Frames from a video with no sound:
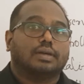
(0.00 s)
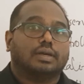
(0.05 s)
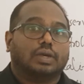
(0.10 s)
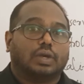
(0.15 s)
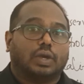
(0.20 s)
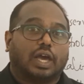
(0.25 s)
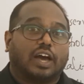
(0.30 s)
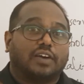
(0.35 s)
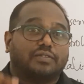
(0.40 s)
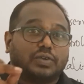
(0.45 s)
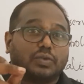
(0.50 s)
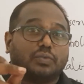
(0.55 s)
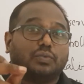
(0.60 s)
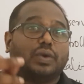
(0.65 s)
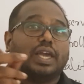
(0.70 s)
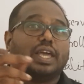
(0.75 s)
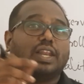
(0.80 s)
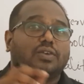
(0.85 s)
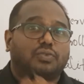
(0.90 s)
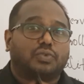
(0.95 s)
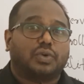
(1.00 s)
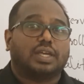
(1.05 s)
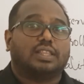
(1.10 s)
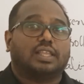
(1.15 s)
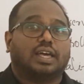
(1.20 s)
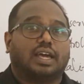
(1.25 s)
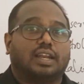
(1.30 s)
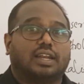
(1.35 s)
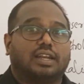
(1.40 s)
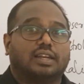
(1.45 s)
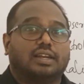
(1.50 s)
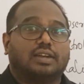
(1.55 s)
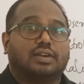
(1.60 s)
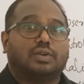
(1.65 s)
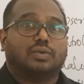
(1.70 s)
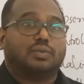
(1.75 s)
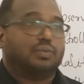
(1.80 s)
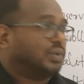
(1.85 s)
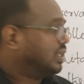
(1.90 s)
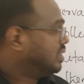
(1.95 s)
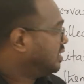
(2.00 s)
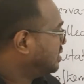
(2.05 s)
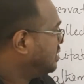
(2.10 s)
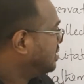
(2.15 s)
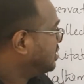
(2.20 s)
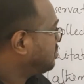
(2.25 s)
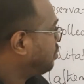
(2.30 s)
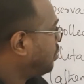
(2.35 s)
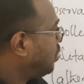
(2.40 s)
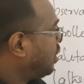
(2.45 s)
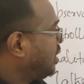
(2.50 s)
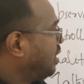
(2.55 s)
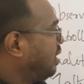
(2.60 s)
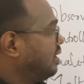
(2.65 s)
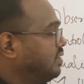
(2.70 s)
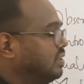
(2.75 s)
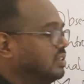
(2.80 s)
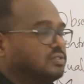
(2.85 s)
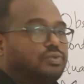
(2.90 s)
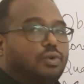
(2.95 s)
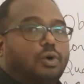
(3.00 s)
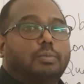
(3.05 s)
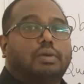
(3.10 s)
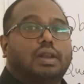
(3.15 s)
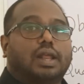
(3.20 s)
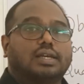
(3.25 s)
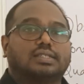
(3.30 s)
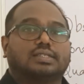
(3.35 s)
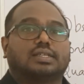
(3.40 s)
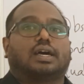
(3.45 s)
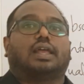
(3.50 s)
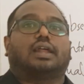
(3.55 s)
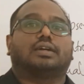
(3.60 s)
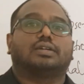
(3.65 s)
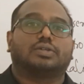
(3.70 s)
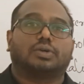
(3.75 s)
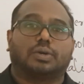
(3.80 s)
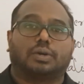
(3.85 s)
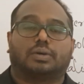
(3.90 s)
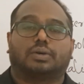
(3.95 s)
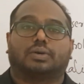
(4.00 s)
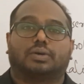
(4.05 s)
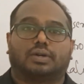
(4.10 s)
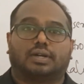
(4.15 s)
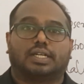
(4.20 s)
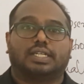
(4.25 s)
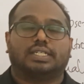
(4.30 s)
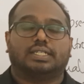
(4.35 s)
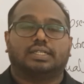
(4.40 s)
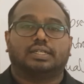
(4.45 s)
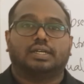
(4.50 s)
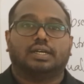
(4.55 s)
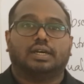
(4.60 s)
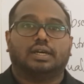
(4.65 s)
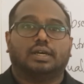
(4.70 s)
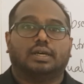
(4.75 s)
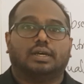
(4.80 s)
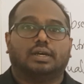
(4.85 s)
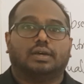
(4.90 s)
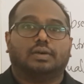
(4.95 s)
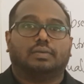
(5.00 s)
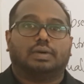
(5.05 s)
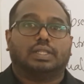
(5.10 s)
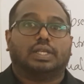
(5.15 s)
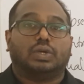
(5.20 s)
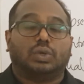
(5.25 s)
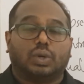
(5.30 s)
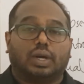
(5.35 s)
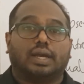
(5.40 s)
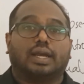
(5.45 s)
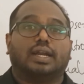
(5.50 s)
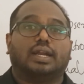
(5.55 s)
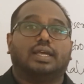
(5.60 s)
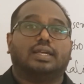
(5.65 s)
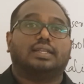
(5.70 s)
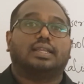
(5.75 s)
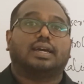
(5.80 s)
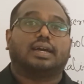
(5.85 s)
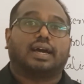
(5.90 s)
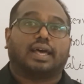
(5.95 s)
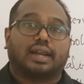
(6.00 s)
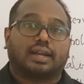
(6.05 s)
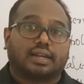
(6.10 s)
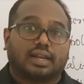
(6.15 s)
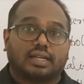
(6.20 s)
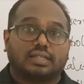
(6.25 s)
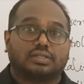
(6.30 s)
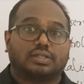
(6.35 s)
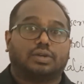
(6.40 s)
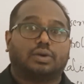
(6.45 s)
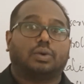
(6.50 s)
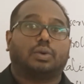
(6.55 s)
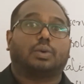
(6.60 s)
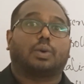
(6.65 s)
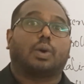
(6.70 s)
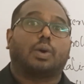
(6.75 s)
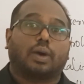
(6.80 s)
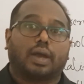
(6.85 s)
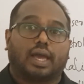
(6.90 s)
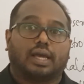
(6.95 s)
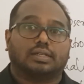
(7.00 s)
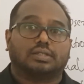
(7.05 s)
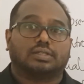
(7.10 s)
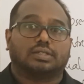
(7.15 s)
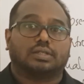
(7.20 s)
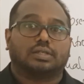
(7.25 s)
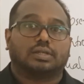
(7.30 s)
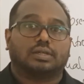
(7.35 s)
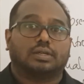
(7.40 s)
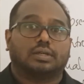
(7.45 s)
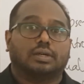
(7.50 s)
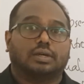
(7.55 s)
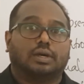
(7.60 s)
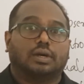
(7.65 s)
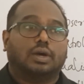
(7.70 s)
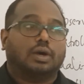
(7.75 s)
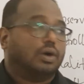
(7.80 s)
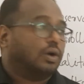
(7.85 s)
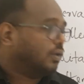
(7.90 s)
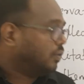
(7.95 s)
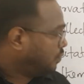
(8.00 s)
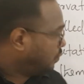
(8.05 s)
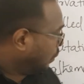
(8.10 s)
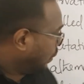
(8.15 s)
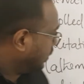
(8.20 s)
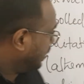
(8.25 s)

You have to verify that whether this model, this formula is correct or not, right? Whether you are getting the correct answer or wrong answer. For